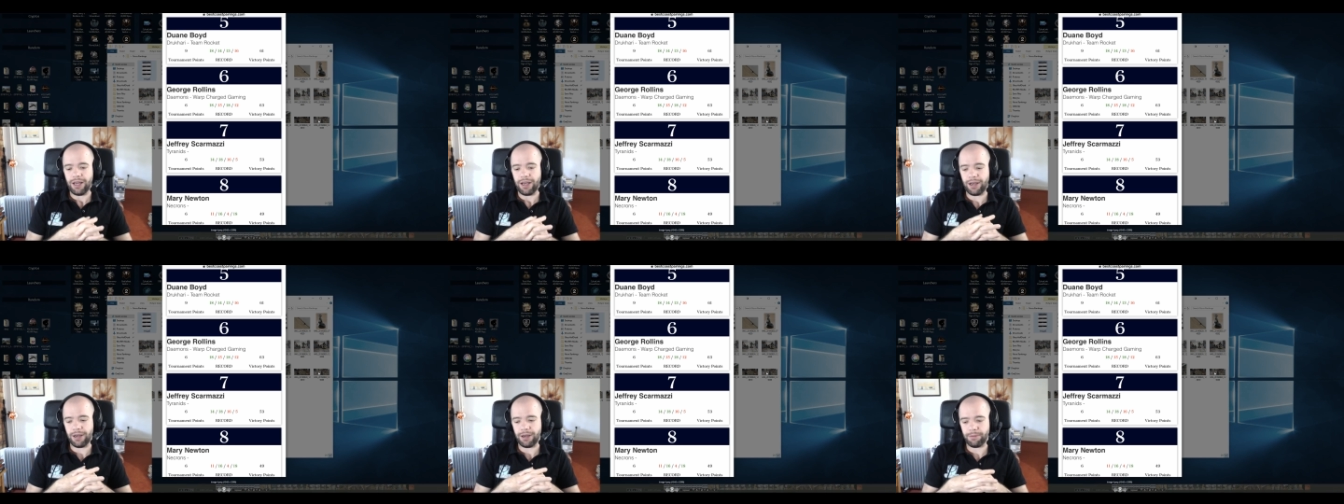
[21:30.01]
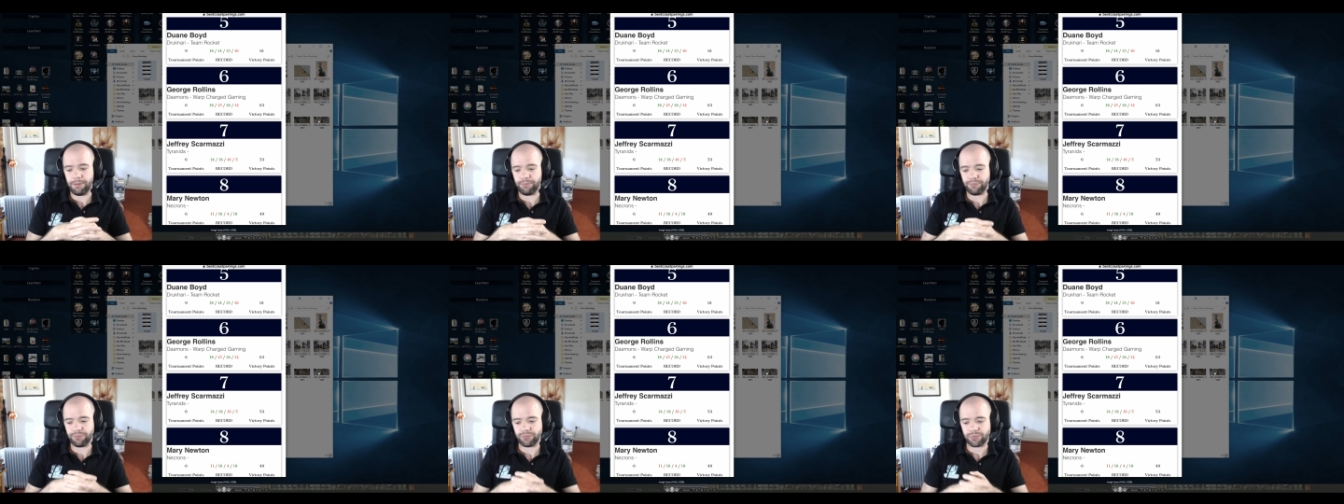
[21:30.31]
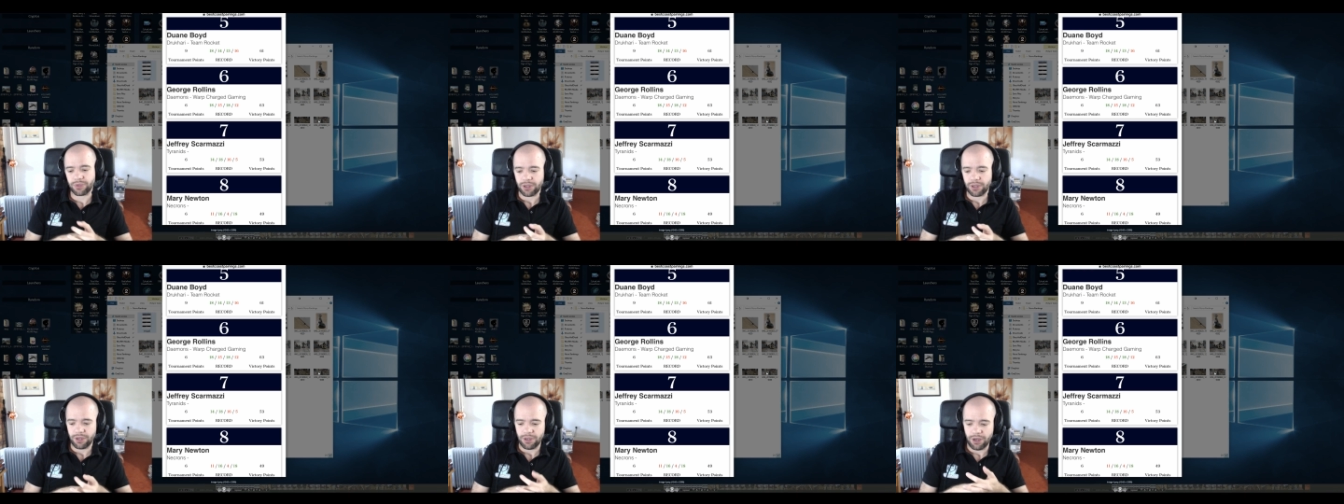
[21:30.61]
Um,
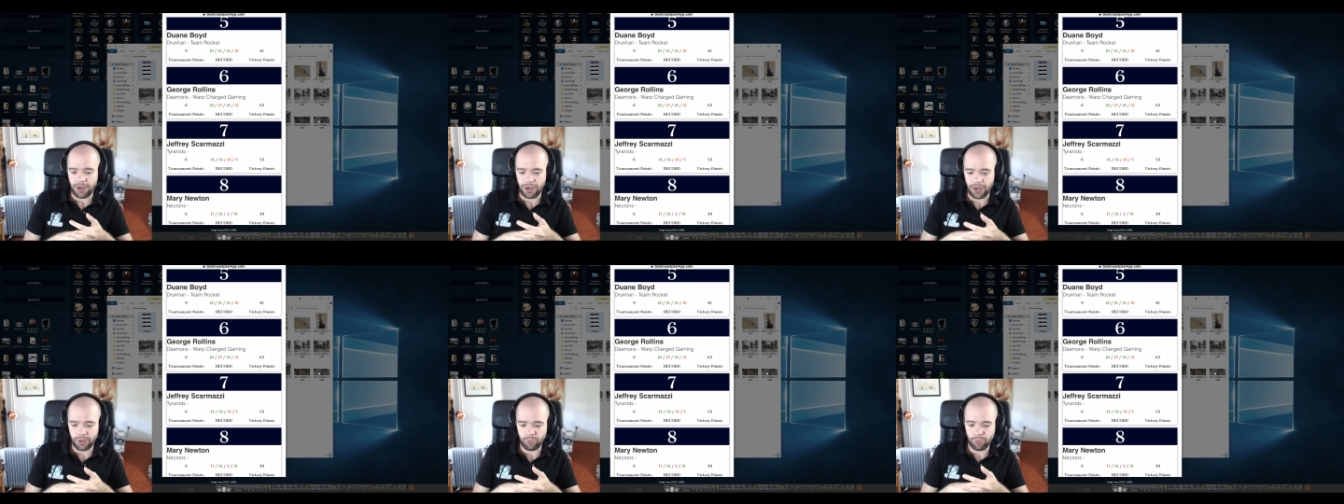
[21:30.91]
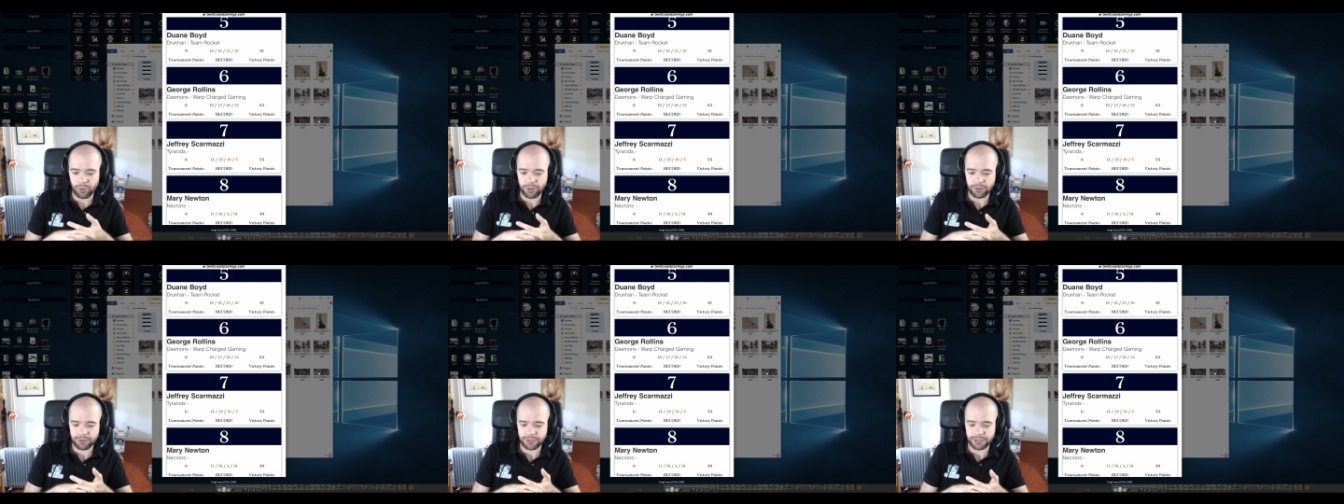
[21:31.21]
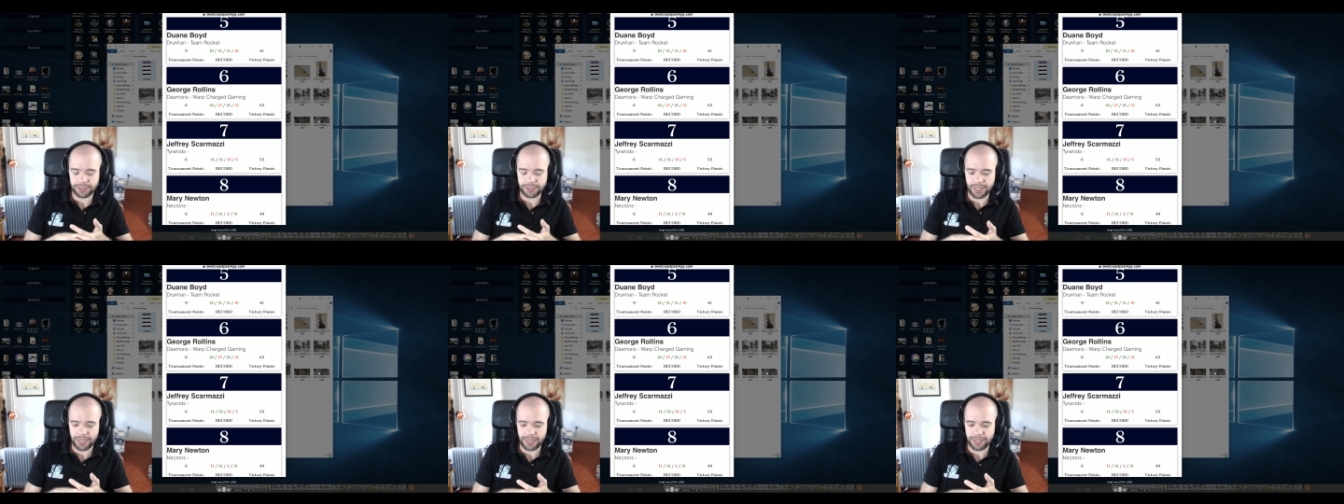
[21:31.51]
I will
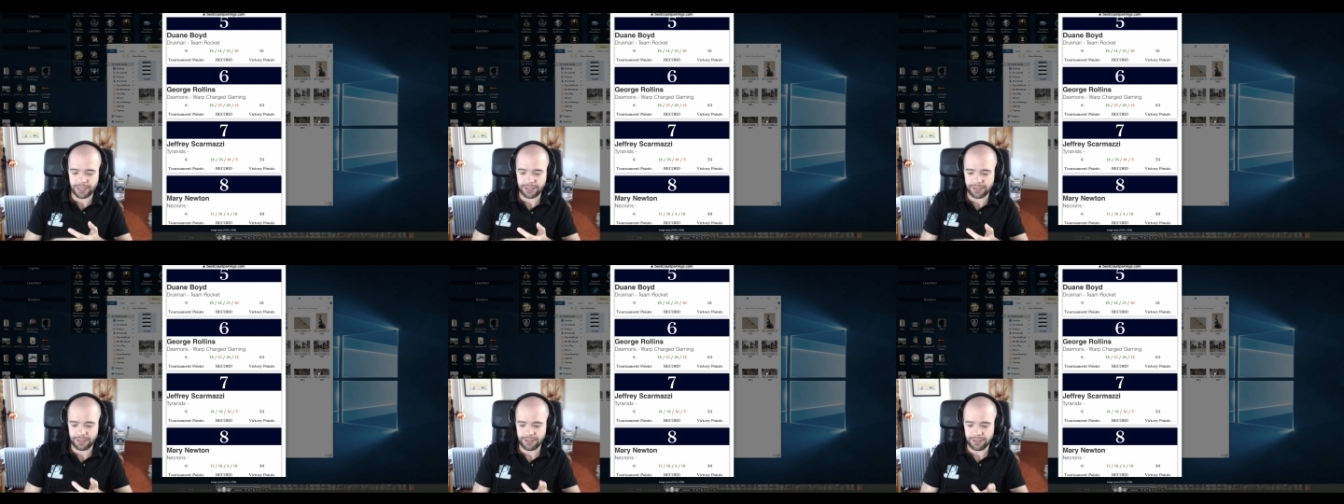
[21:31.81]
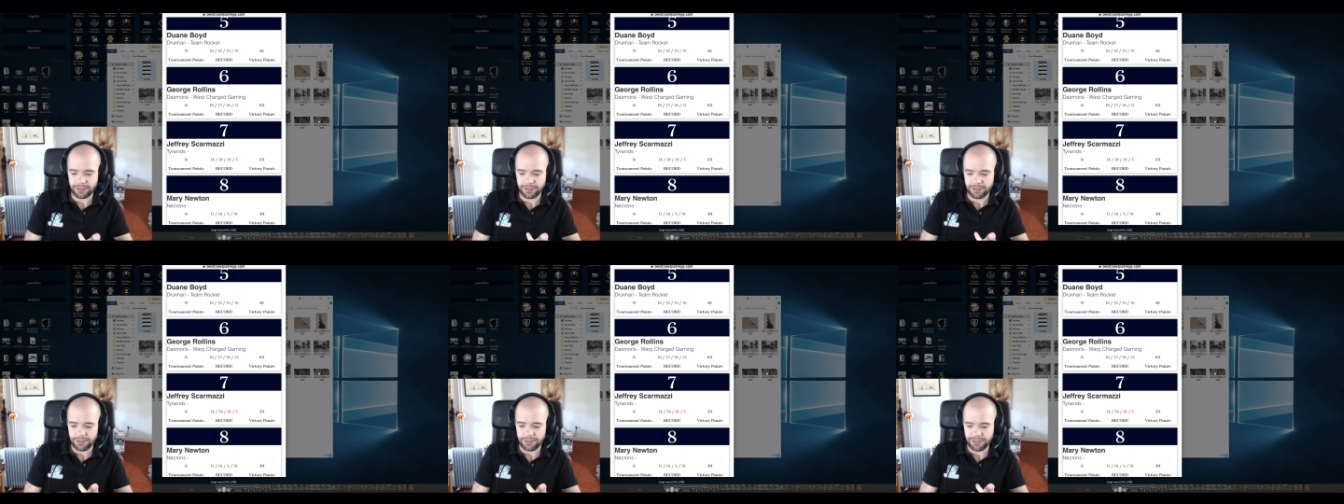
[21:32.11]
say